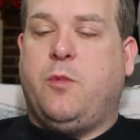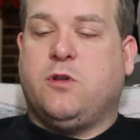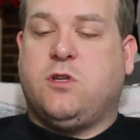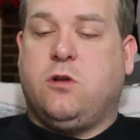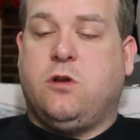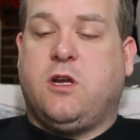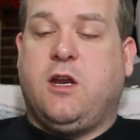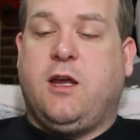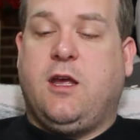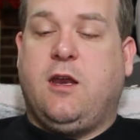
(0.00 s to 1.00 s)
I'm also
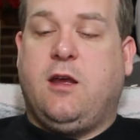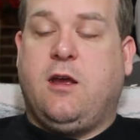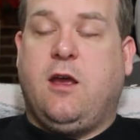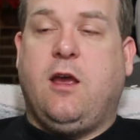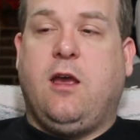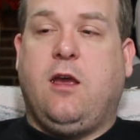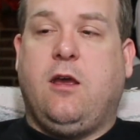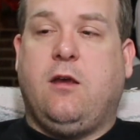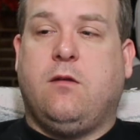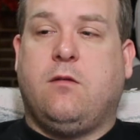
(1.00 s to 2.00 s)
looking at getting
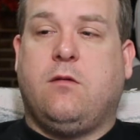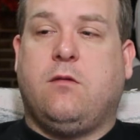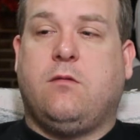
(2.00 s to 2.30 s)
a